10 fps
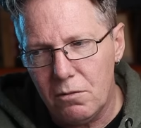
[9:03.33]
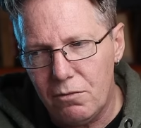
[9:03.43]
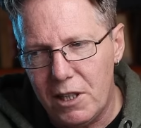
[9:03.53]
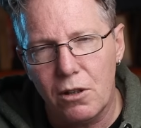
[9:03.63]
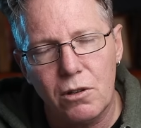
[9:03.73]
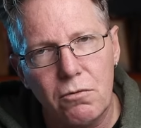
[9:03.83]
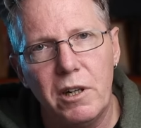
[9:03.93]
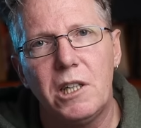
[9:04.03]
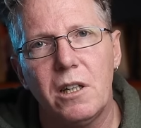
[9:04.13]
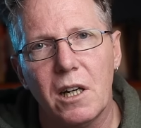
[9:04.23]
videos
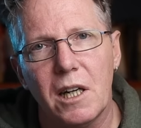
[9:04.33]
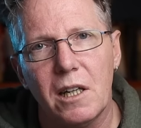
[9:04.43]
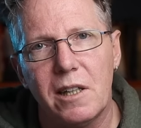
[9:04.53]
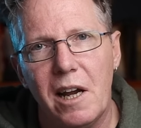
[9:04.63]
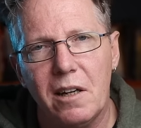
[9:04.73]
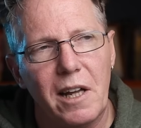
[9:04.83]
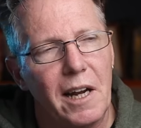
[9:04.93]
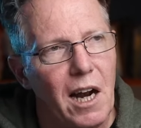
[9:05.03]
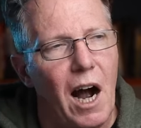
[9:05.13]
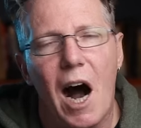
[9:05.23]
originally, they're they're
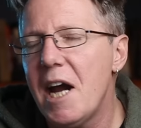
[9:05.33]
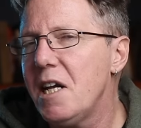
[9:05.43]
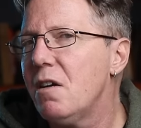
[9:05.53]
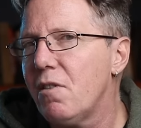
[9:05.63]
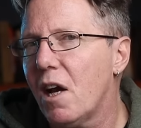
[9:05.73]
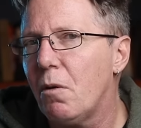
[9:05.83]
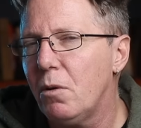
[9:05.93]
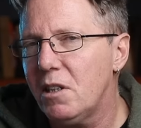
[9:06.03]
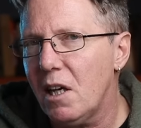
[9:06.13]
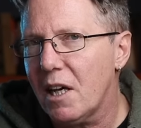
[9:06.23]
kind of like I
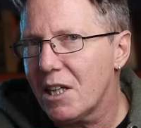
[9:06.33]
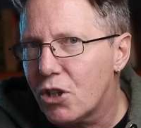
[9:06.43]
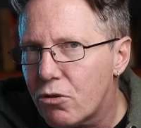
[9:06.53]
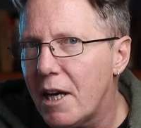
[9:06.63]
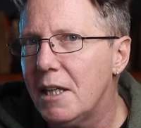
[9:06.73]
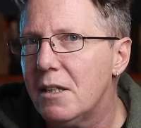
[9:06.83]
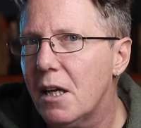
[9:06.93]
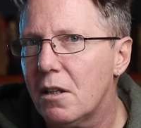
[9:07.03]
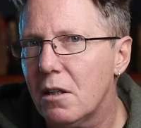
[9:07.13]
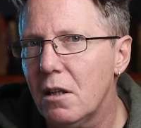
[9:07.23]
won't say like a
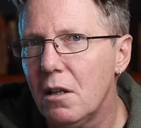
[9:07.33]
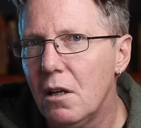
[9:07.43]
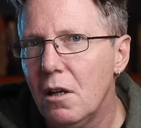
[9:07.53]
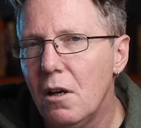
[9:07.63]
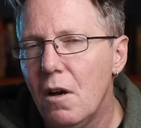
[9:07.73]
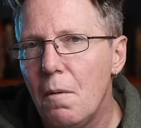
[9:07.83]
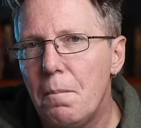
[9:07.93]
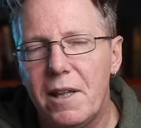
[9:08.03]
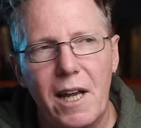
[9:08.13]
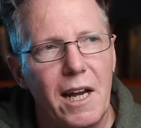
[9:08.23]
trendsetter,
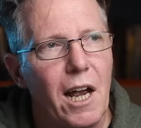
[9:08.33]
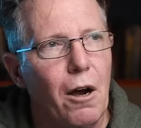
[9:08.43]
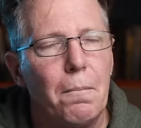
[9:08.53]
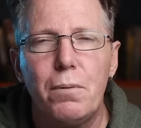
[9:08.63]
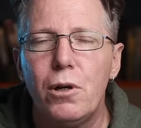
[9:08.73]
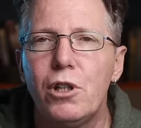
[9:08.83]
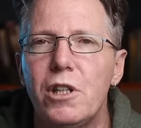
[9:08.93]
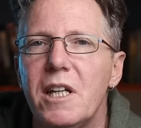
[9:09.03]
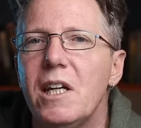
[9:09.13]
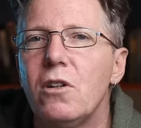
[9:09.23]
but they help
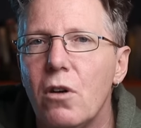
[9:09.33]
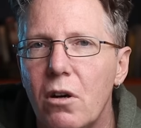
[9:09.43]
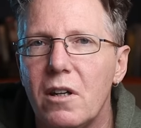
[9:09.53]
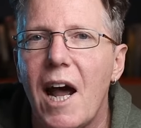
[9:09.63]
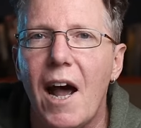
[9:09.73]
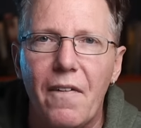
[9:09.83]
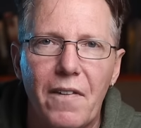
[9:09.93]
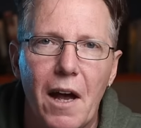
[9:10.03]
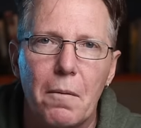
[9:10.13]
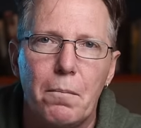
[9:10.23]
push things on at
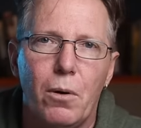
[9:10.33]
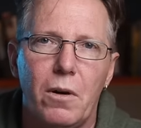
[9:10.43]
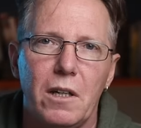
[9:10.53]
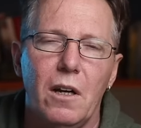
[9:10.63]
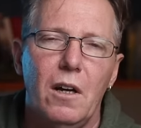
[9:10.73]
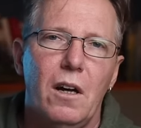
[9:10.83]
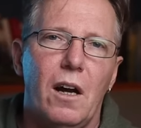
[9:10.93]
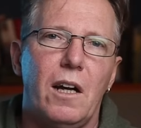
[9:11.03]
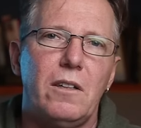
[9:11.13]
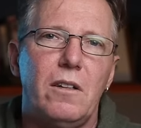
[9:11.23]
that point.
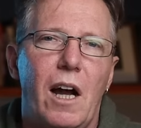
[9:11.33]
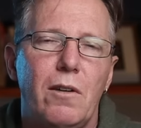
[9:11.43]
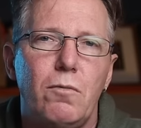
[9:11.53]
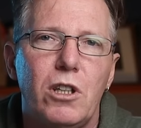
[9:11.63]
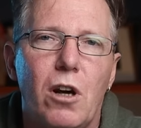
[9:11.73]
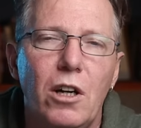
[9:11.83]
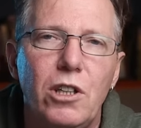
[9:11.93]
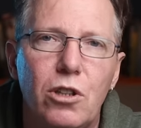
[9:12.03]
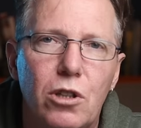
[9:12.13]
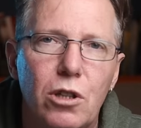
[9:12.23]
And, and you can't
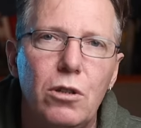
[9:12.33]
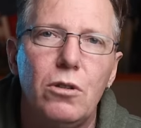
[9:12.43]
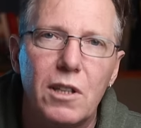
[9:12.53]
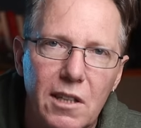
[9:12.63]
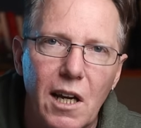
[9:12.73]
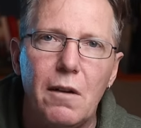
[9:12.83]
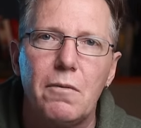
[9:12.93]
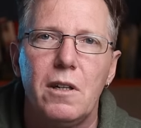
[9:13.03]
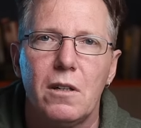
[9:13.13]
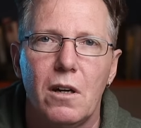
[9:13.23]
just do the same
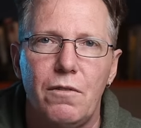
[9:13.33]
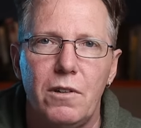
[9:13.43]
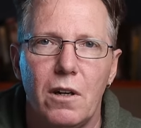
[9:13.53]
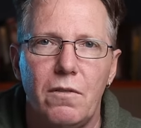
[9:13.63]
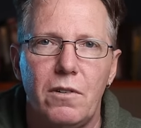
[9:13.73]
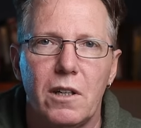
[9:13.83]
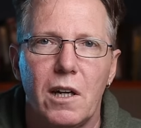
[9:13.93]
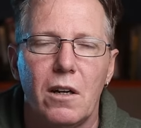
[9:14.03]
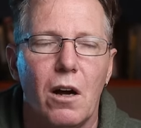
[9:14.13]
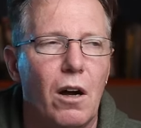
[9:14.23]
thing over and over
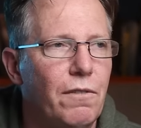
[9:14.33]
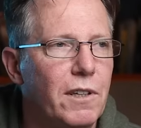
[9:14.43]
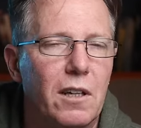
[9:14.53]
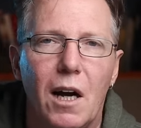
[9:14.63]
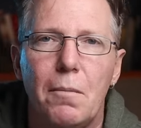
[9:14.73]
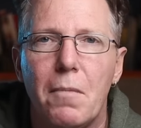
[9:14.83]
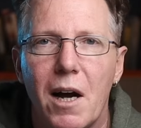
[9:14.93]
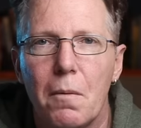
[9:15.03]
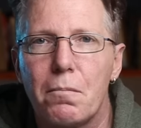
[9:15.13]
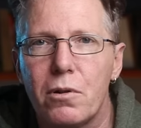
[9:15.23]
again. Over time,
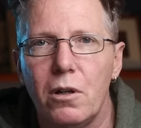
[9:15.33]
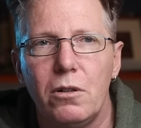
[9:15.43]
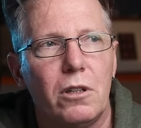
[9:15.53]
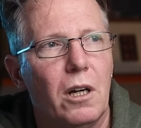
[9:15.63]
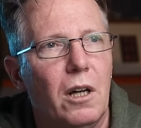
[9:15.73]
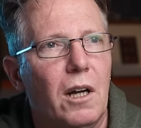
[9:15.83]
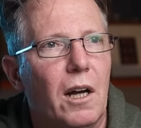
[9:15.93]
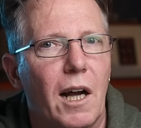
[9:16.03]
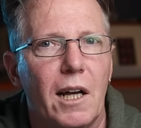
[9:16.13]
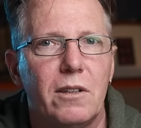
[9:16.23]
my approach
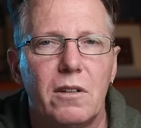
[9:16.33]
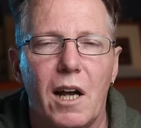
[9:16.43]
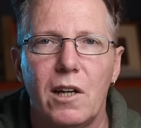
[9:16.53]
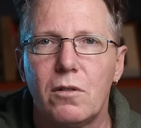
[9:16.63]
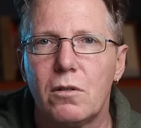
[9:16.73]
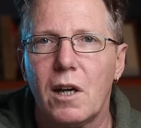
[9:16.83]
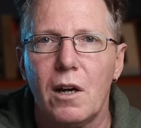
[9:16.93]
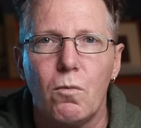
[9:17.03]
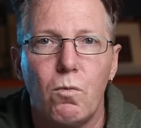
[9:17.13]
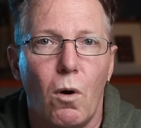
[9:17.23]
has, has
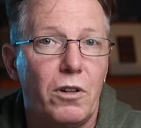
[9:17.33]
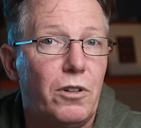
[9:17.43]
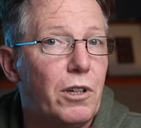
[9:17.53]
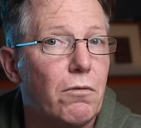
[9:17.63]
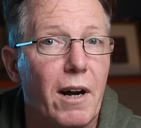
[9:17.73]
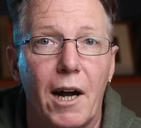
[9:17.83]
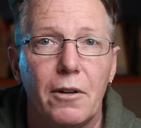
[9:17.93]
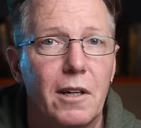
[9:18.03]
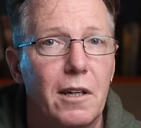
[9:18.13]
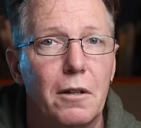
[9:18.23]
kind of wandered
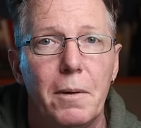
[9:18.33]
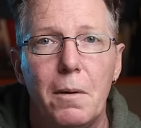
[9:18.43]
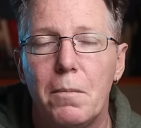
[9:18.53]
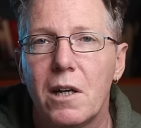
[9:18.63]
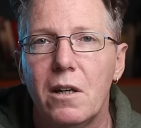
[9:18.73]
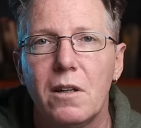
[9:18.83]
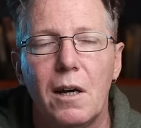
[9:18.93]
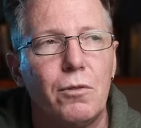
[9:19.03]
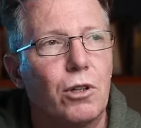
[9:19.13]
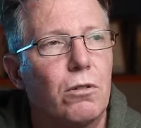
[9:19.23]
around a little bit because
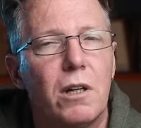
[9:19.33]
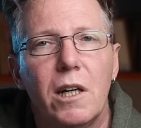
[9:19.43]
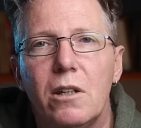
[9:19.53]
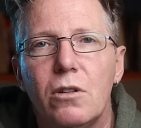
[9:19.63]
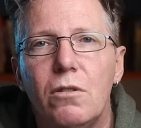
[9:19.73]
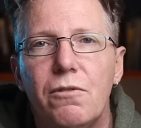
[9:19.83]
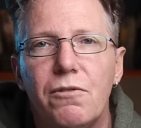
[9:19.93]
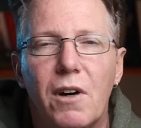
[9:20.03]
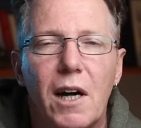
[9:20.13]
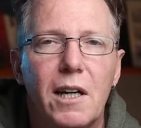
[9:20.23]
I'm trying to
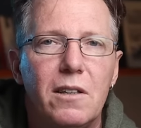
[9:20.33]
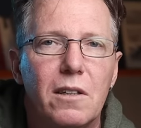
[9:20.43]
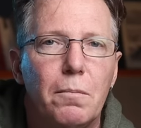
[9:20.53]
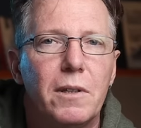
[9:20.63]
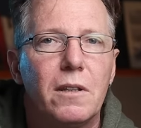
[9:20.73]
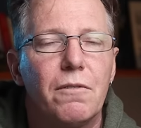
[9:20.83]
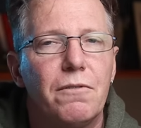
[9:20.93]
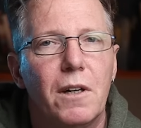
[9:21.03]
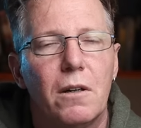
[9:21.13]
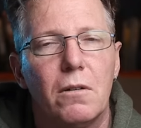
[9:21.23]
find something that
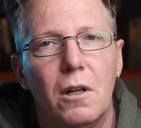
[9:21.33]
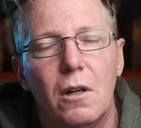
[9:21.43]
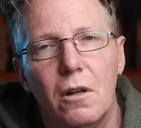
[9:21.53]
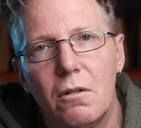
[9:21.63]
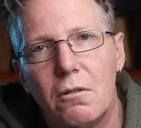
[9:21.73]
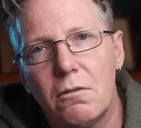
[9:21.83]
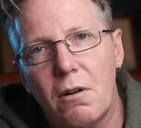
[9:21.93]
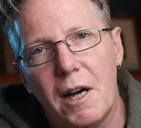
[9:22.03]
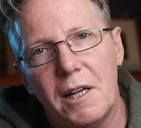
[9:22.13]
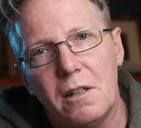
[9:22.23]
felt
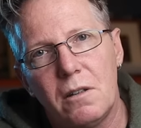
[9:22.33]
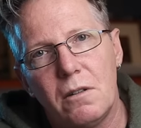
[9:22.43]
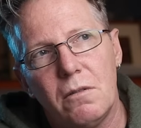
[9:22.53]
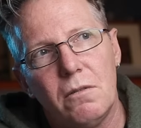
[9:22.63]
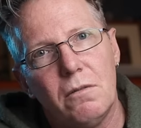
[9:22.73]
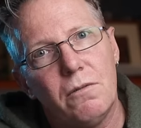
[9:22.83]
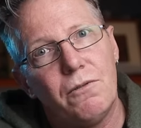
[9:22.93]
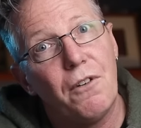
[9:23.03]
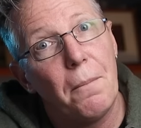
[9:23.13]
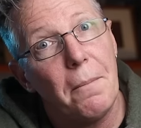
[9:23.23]
right
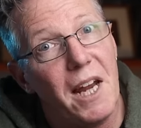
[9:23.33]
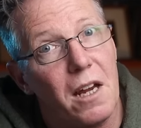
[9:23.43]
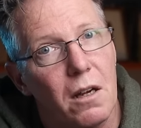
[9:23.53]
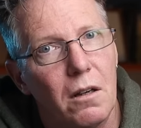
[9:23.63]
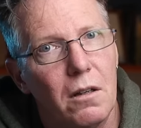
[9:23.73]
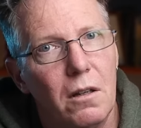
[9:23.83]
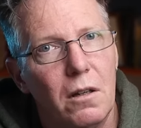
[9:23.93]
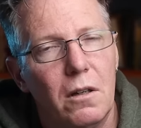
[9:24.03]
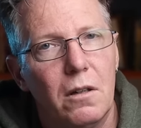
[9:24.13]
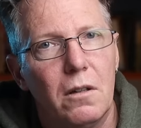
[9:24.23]
for me.
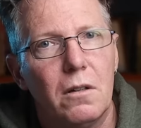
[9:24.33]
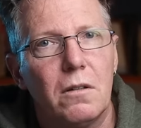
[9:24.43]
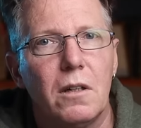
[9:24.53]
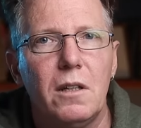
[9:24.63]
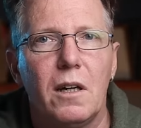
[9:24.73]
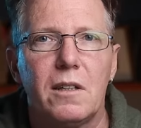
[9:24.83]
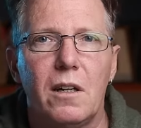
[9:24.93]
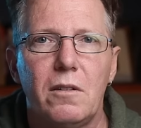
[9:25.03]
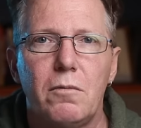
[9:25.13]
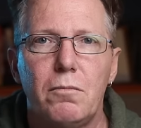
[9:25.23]
Right? I,
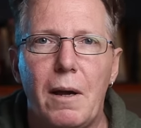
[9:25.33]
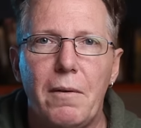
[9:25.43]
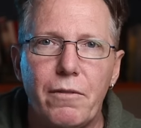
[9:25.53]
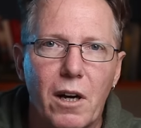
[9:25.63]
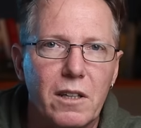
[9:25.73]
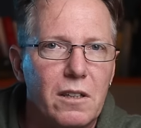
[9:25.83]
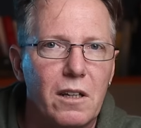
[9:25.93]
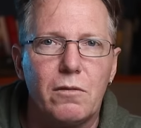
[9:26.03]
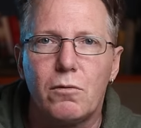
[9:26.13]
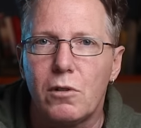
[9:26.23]
I, maybe if, I,
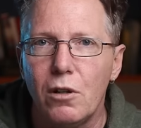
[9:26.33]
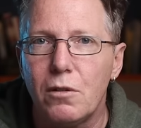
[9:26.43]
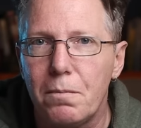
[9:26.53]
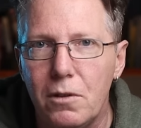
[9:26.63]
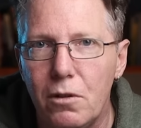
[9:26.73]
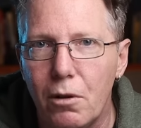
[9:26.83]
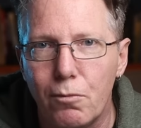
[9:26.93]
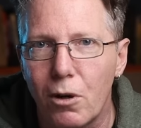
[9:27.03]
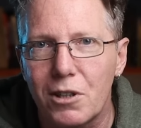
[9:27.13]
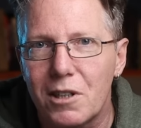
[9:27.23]
it, those of you who
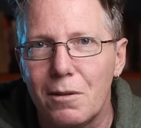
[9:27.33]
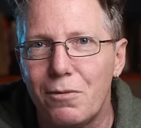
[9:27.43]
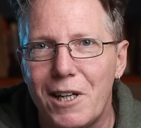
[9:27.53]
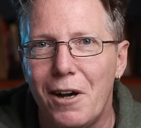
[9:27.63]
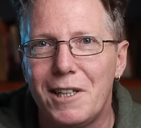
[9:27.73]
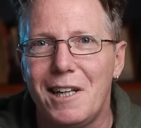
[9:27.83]
watched the video